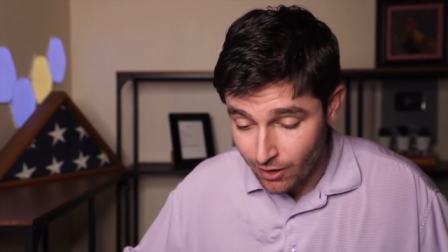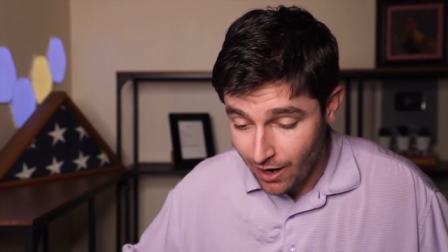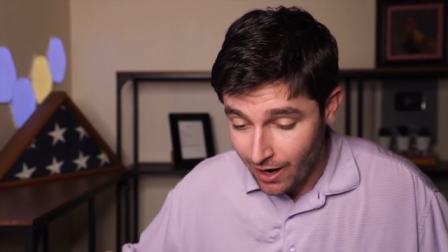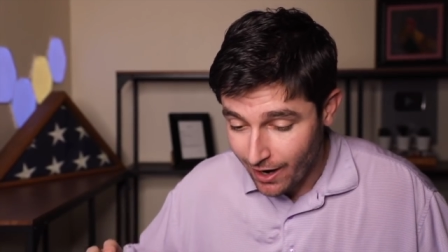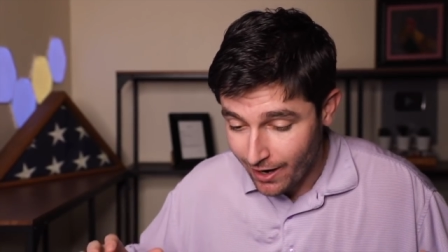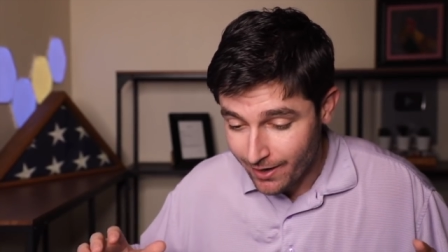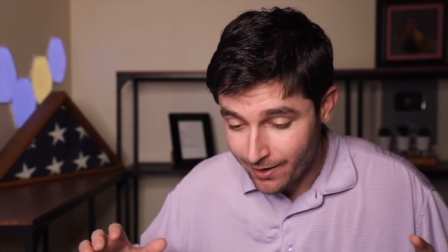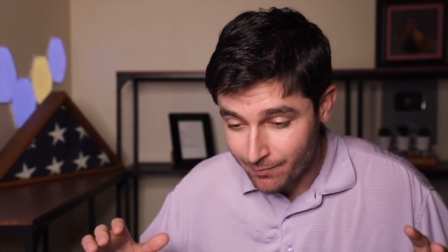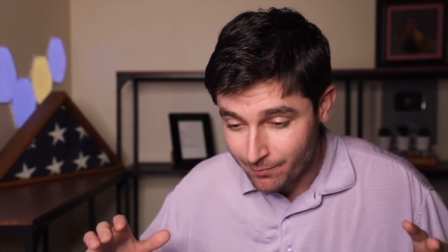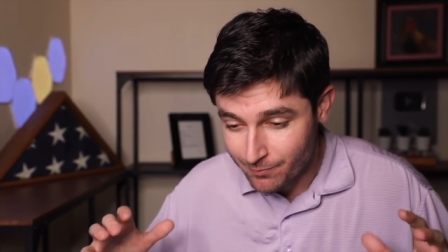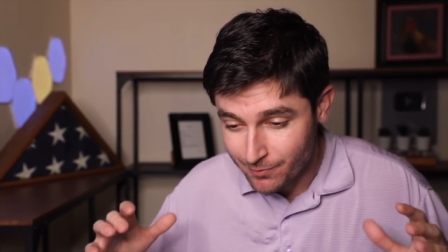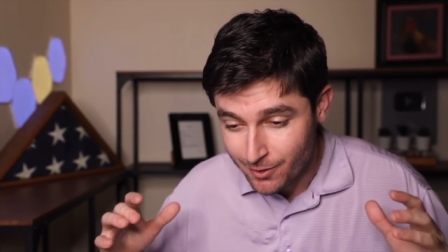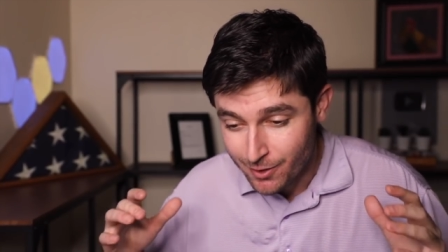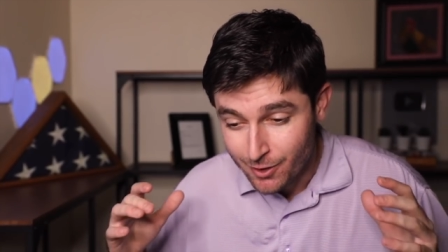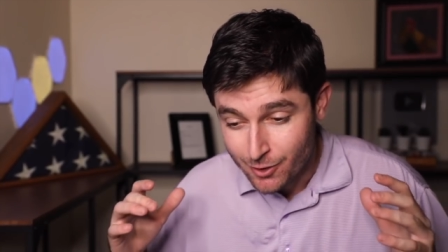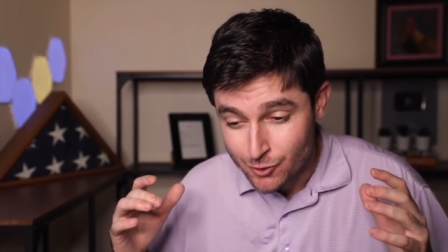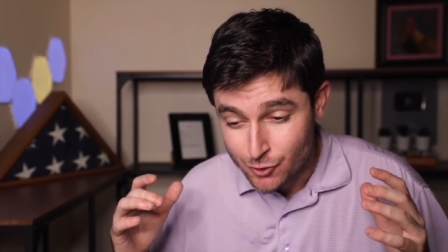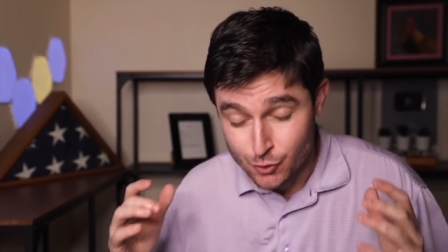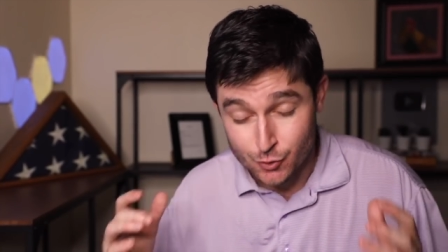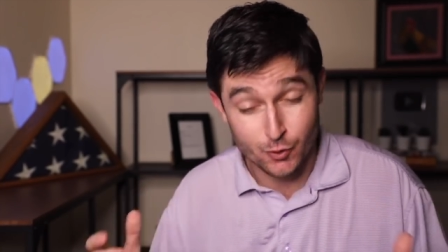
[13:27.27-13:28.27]
I am
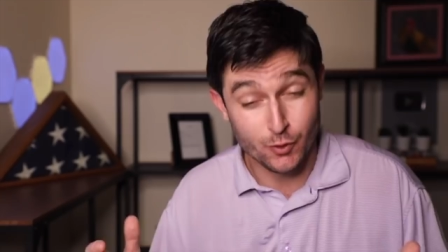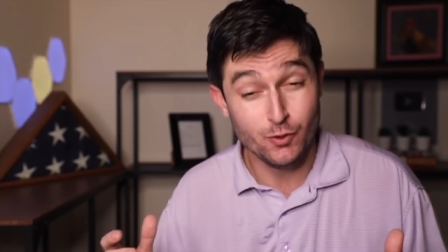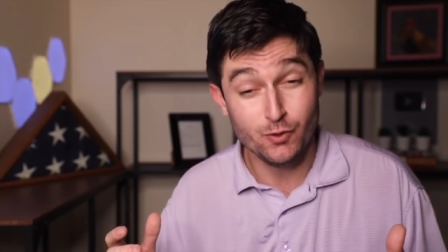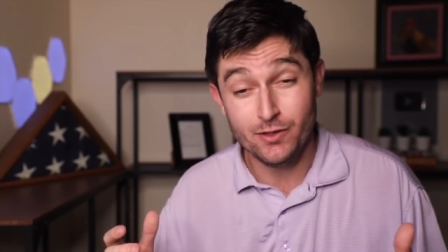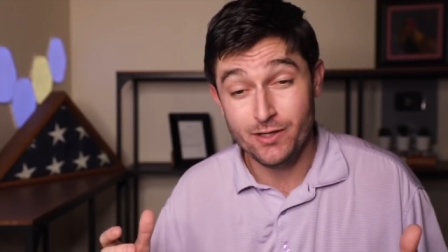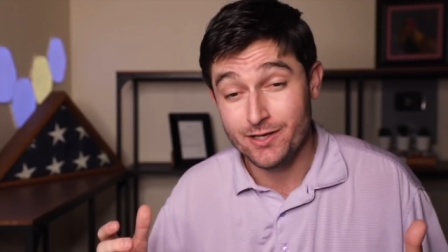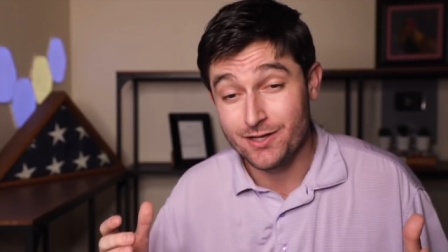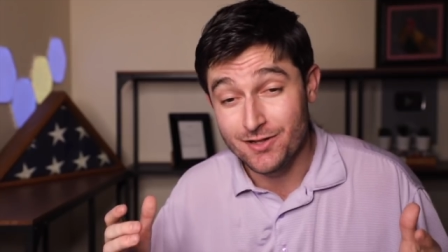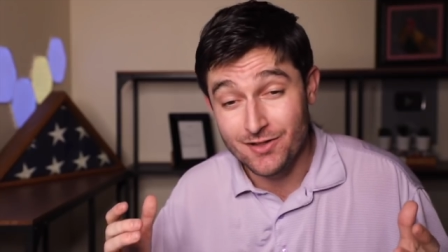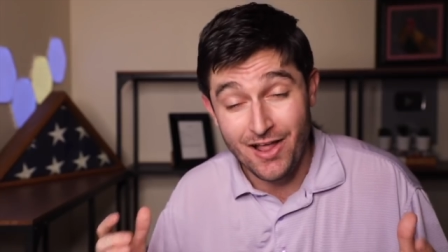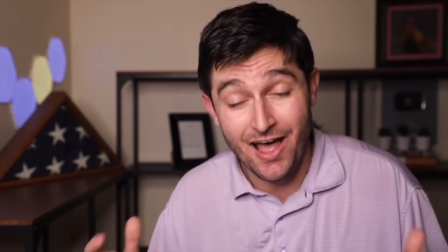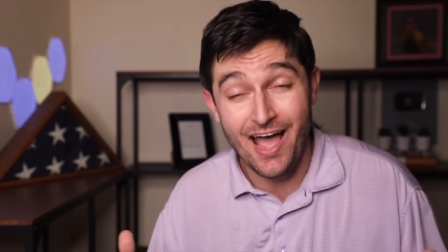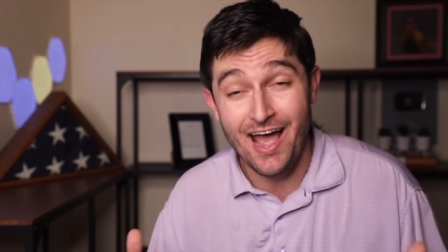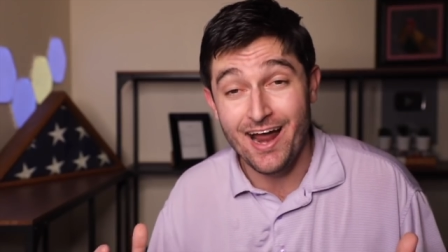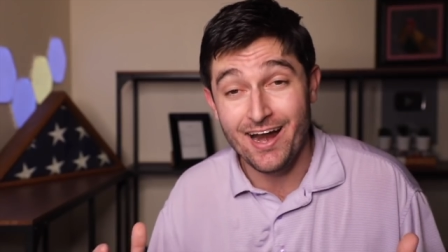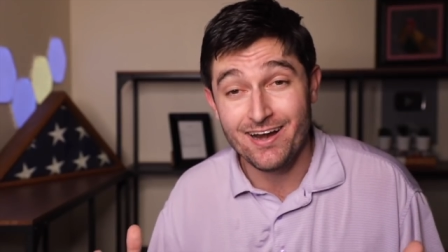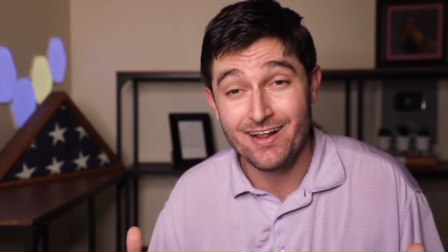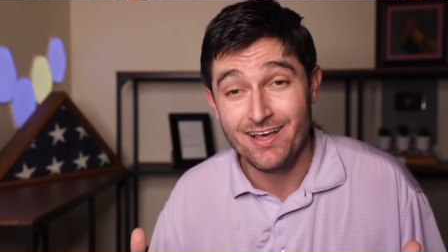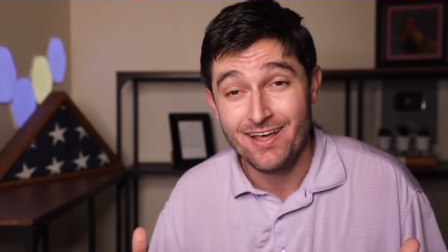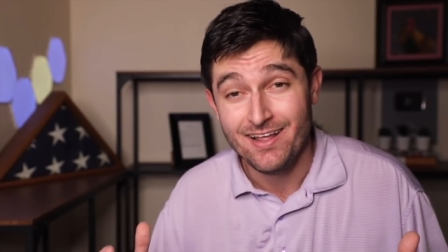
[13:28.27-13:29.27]
truly
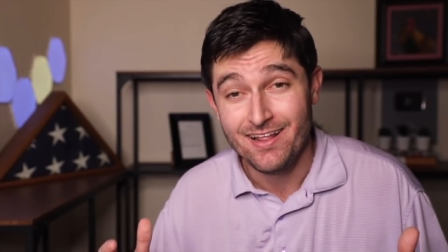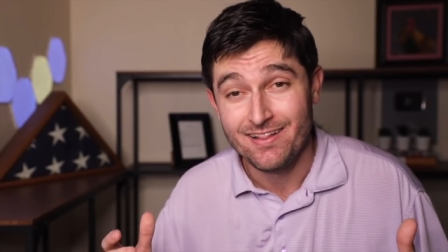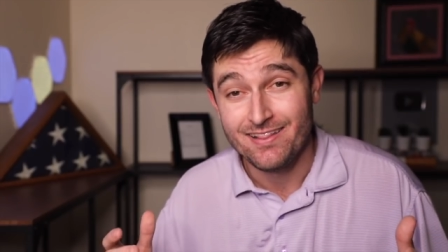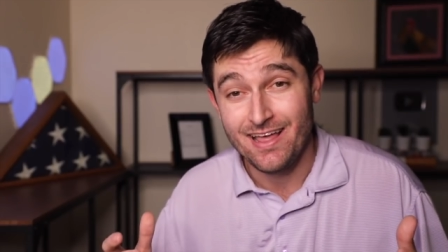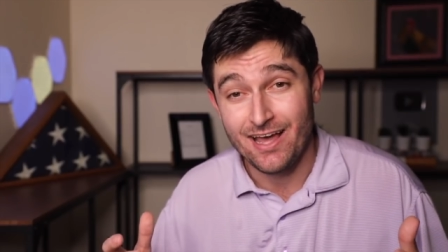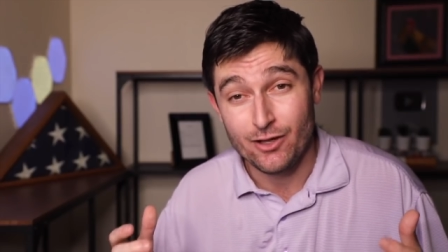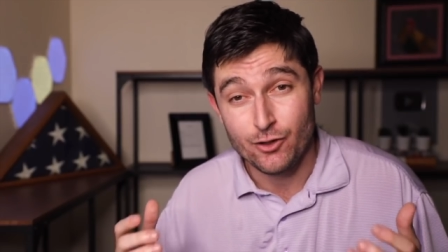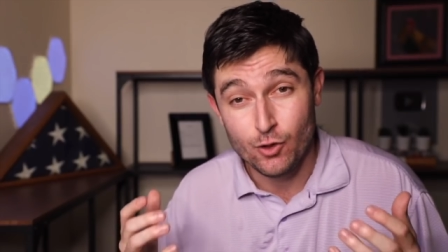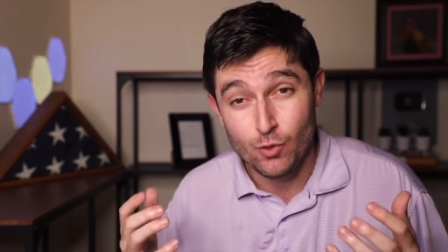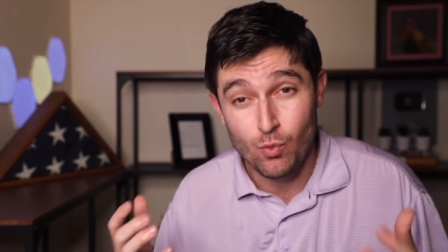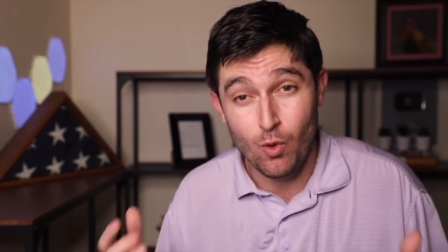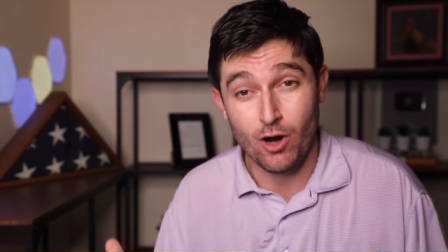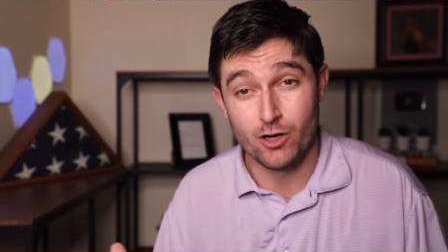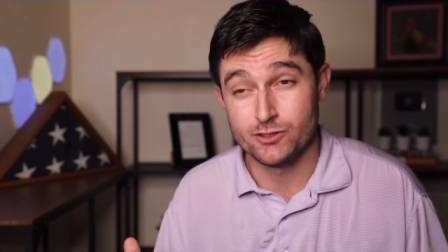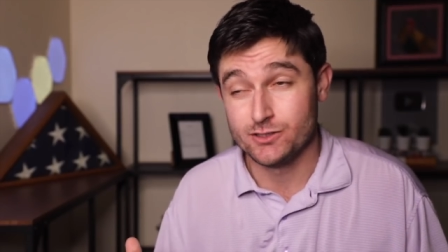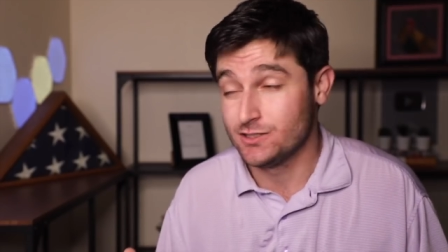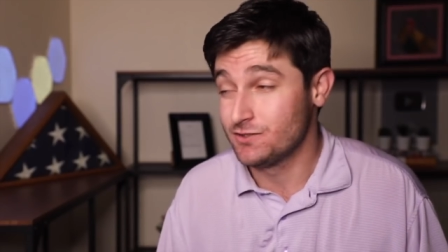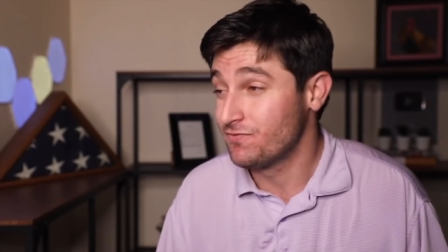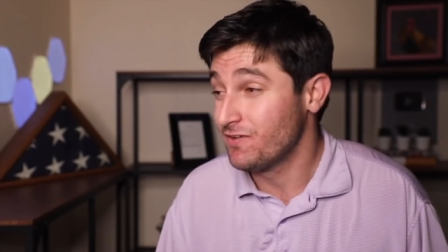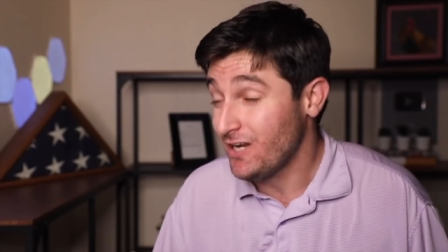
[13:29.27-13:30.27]
glad that you
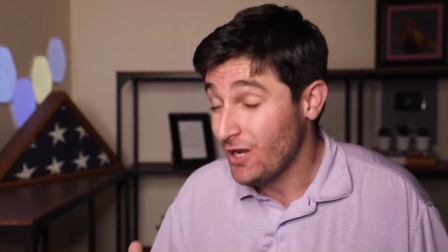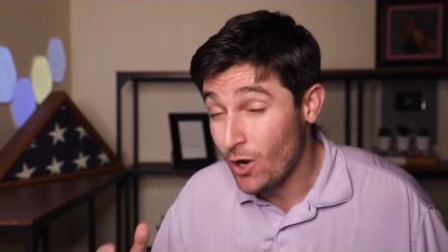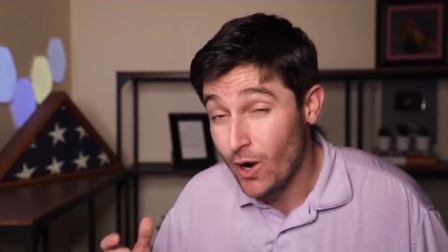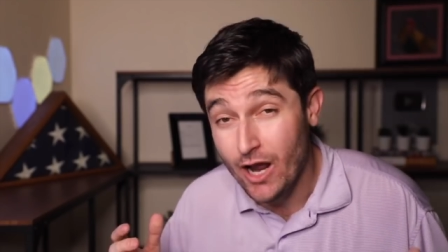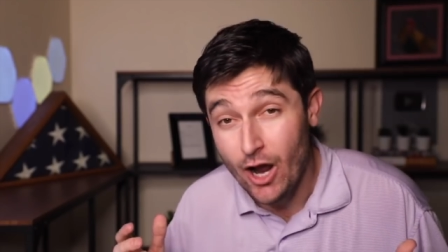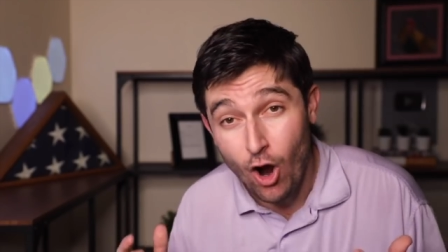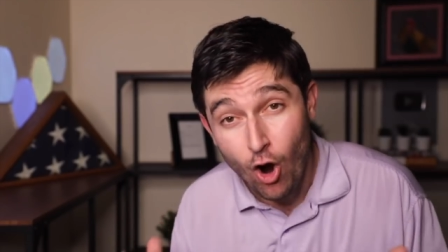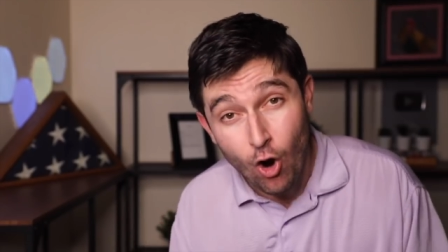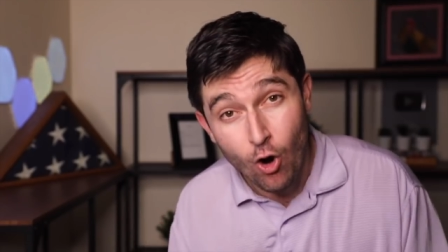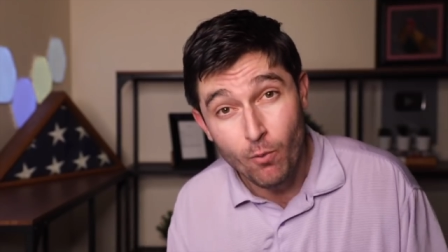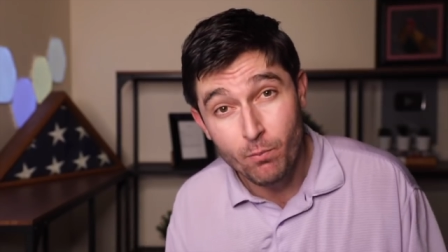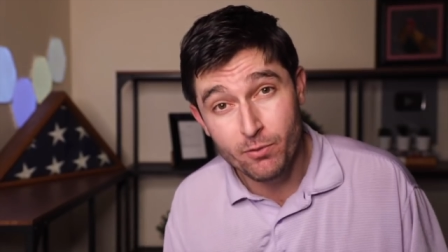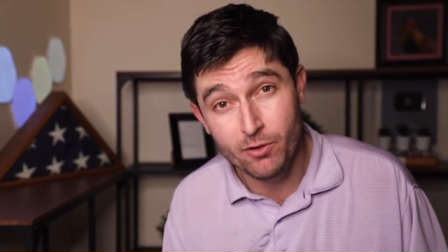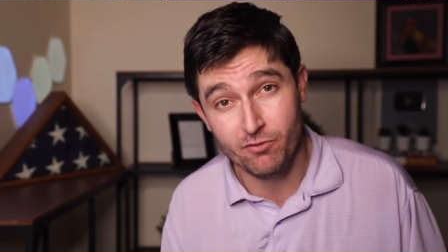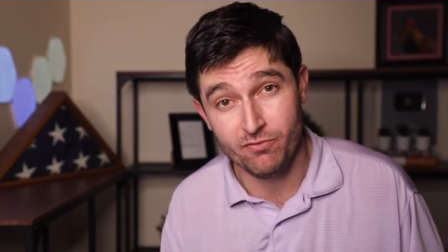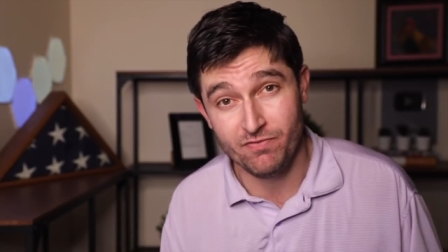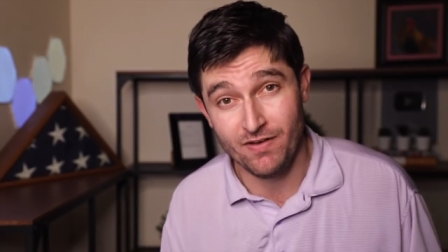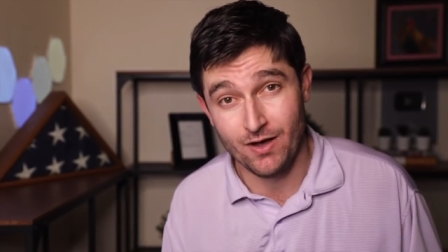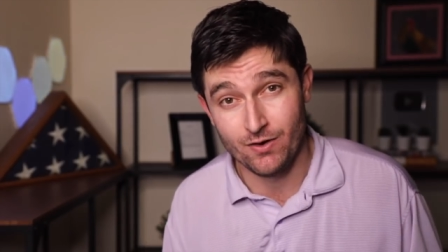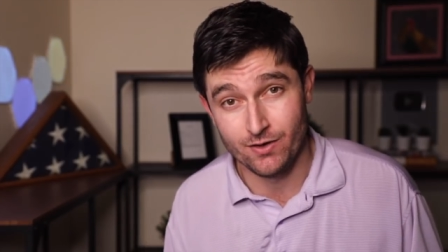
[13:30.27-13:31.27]
watched this video. I hope you
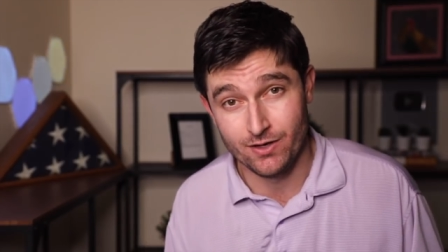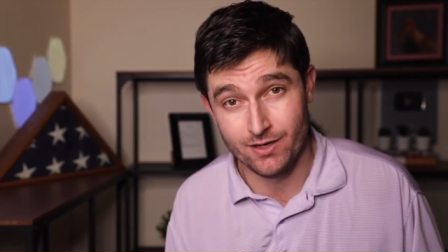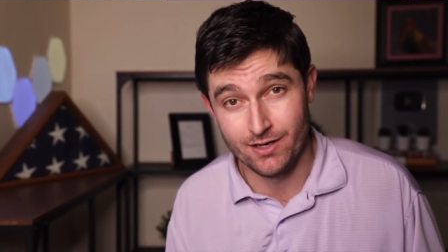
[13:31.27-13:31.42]
found it